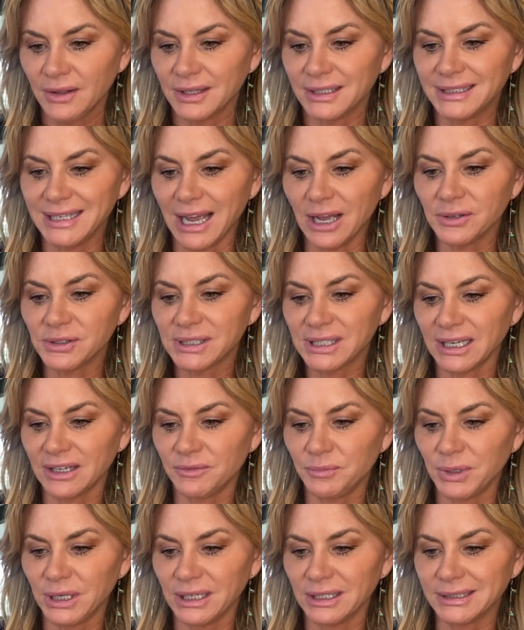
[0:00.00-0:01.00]
The downside
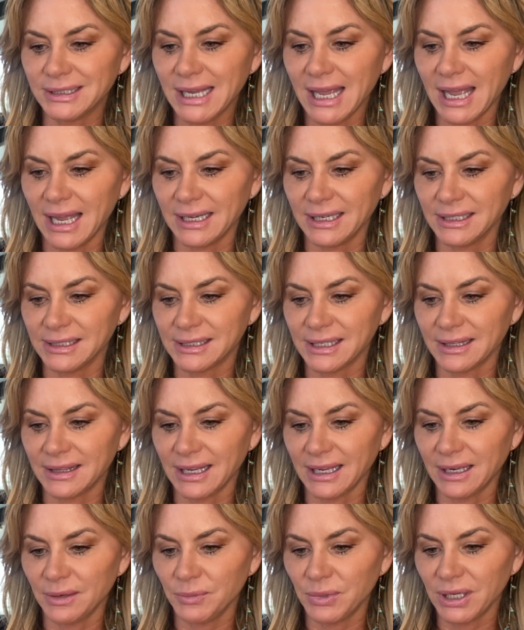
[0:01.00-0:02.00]
of being a 10 is that
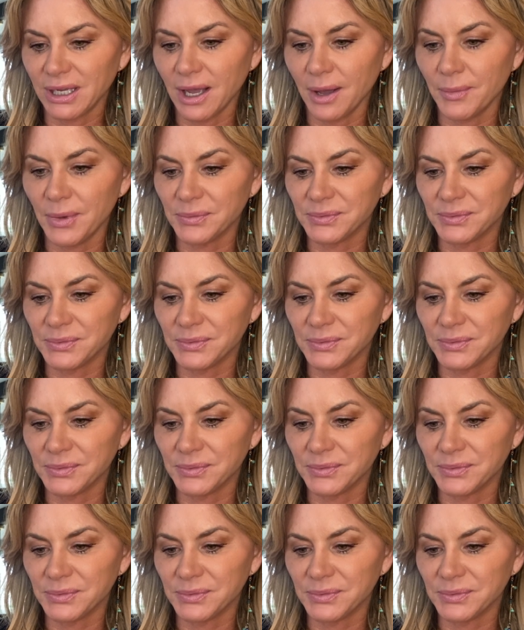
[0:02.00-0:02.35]
they can become